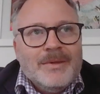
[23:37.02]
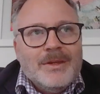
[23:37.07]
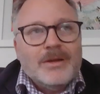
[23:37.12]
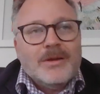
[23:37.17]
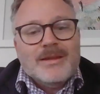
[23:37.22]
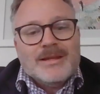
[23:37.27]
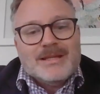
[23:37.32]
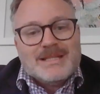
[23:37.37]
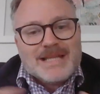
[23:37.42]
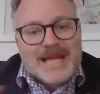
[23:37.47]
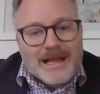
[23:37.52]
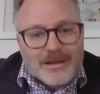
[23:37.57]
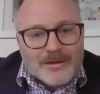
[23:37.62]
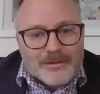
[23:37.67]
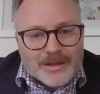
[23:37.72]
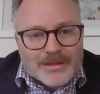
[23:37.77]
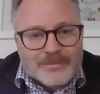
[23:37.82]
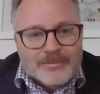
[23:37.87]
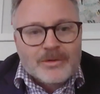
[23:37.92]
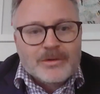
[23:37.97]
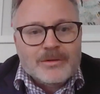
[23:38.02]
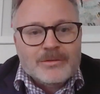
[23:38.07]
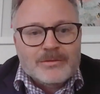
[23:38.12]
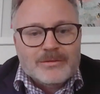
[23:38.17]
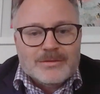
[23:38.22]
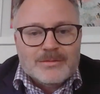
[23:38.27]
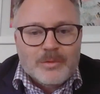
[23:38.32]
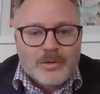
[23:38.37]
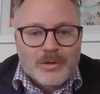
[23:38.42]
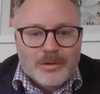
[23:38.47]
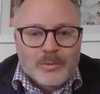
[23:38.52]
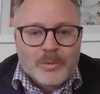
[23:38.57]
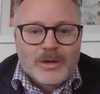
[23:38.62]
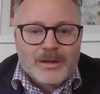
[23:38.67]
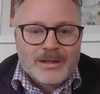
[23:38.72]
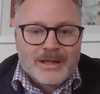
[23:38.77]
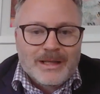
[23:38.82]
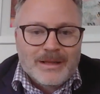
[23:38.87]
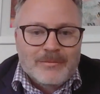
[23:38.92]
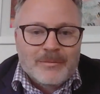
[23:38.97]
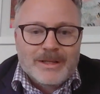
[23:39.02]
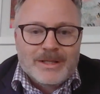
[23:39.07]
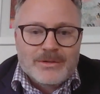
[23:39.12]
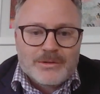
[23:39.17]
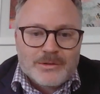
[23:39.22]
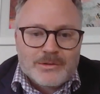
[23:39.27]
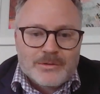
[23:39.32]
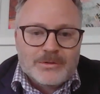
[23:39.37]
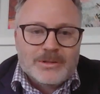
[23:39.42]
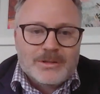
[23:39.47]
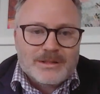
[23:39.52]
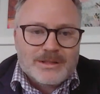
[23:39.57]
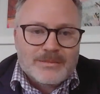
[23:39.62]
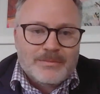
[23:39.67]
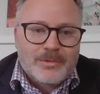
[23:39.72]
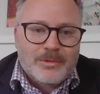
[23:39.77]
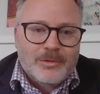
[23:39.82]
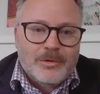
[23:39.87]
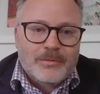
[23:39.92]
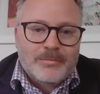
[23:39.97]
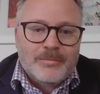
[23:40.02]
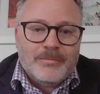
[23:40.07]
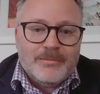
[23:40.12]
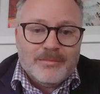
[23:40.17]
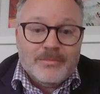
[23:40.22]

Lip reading: salary models. What can we do to support